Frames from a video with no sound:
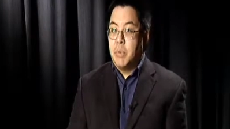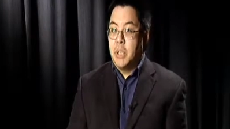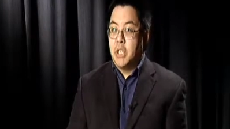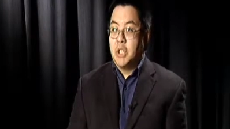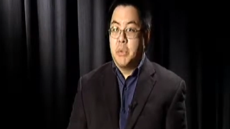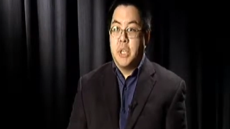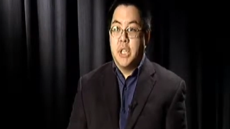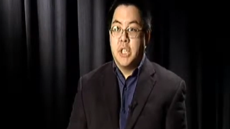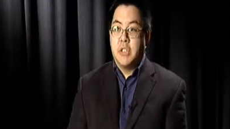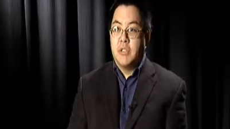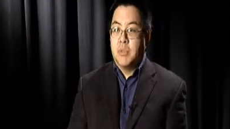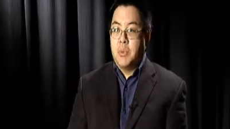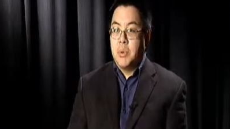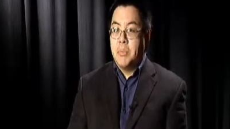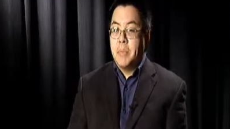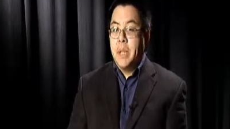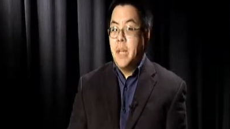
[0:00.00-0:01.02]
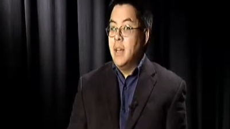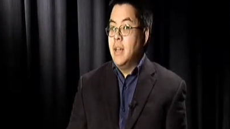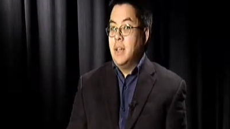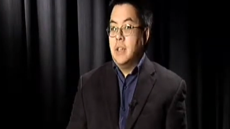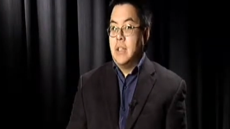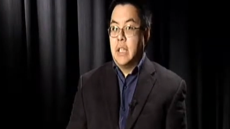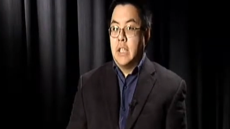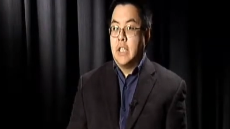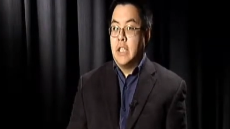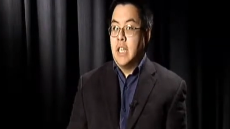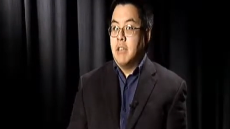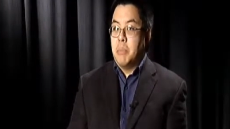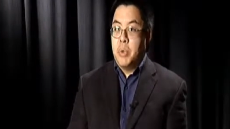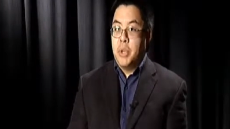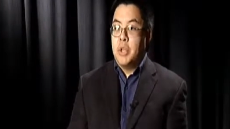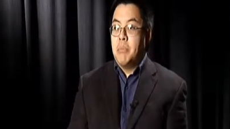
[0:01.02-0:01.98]
registration form, instead
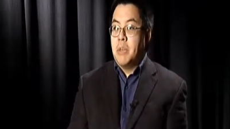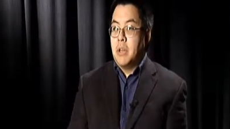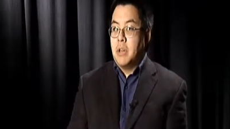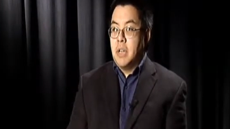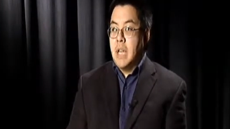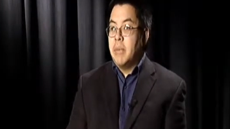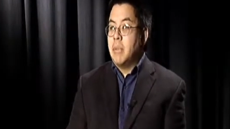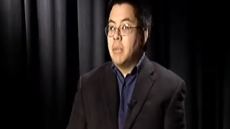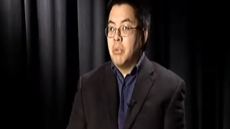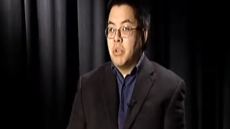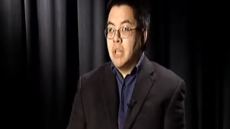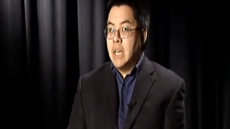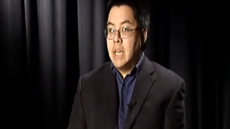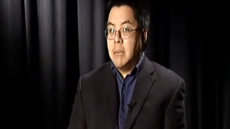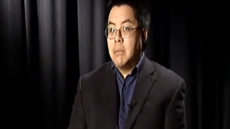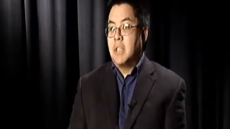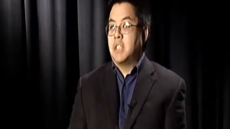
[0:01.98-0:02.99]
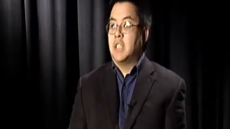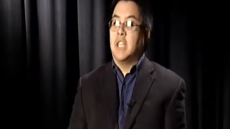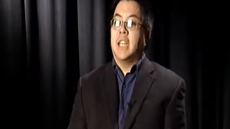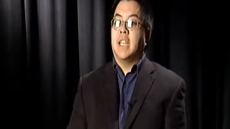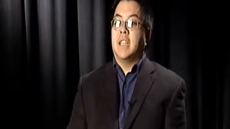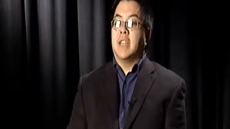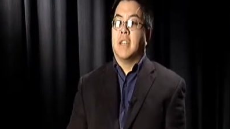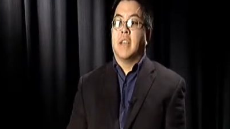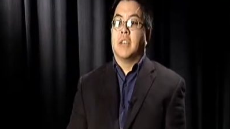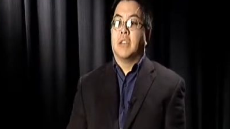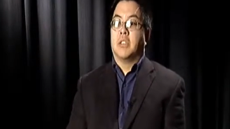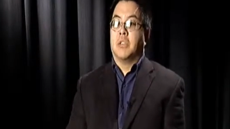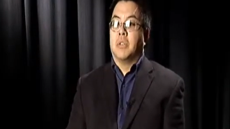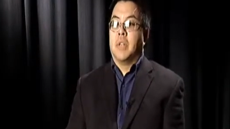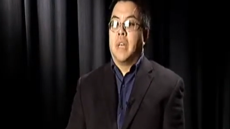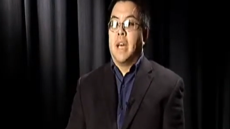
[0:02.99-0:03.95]
of putting your middle name in, put the name of the site in there
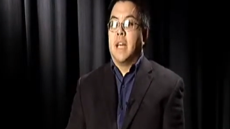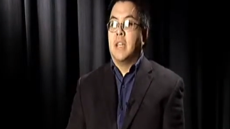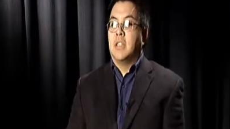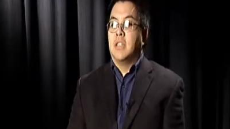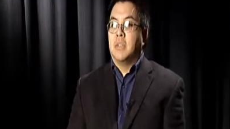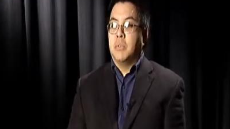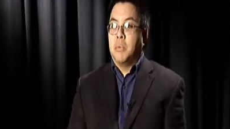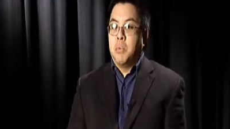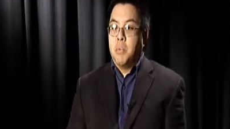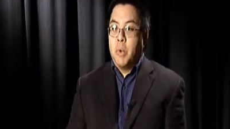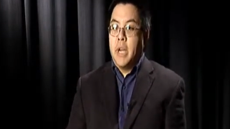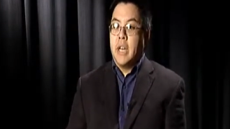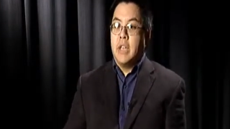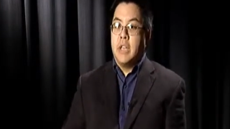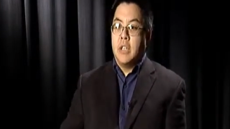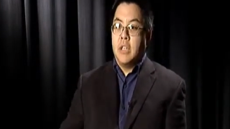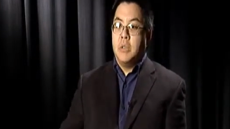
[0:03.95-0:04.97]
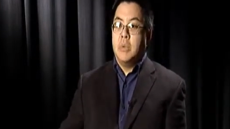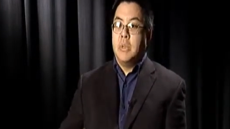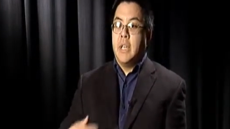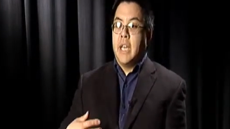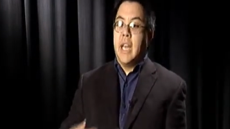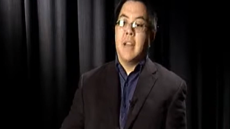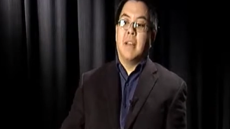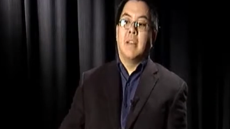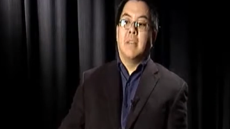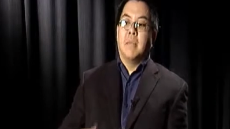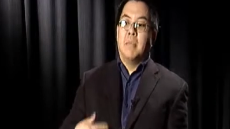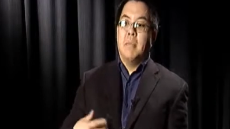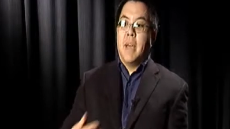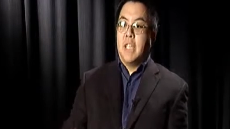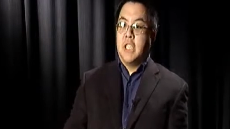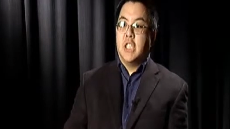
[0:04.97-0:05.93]
so that when you get
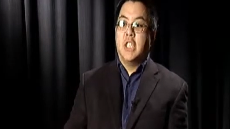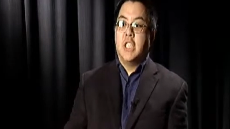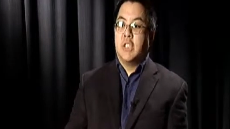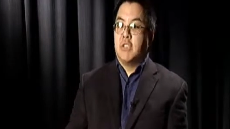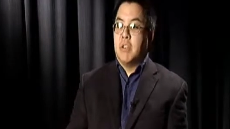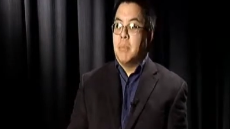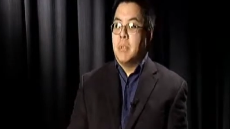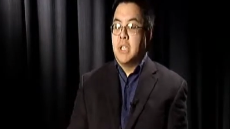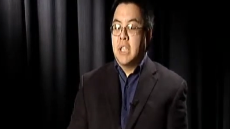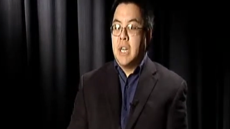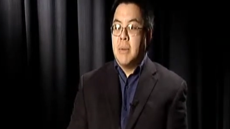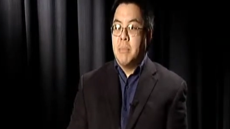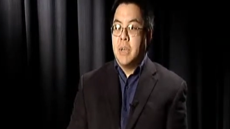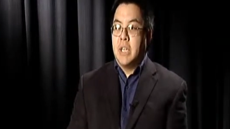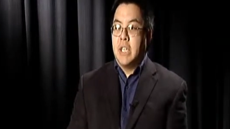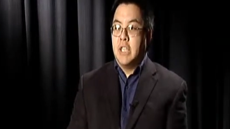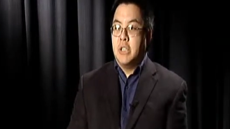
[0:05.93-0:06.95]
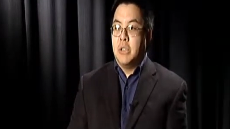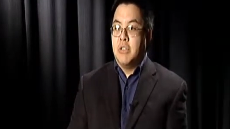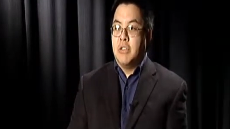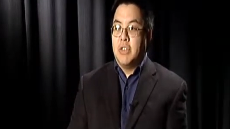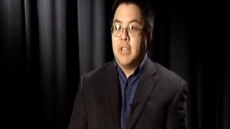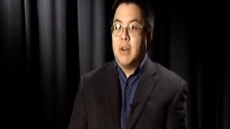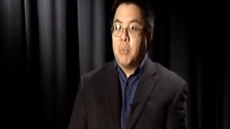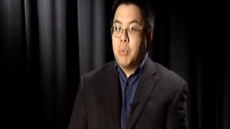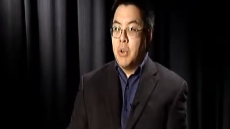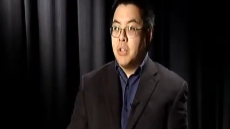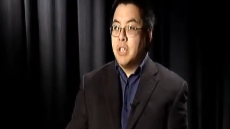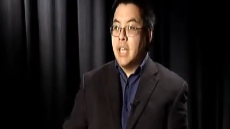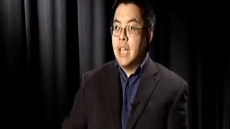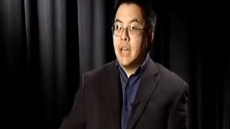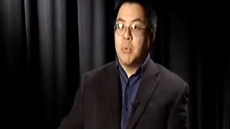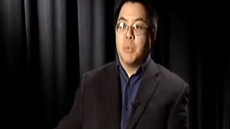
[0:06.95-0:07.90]
messages from these companies, you can figure out where the
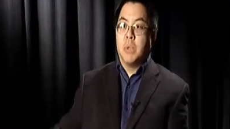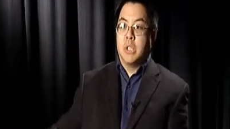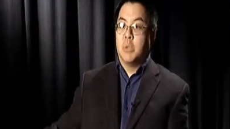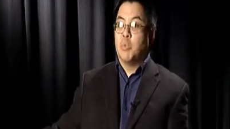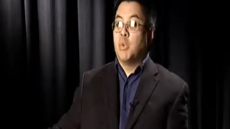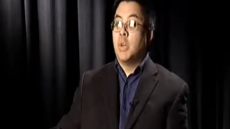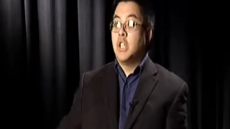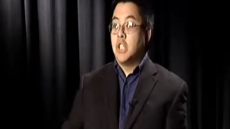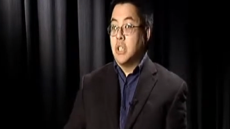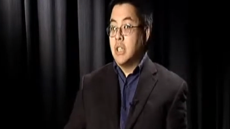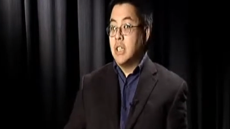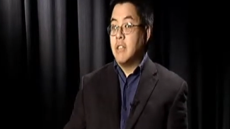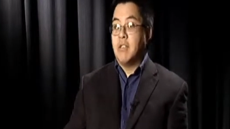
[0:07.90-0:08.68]
data was originally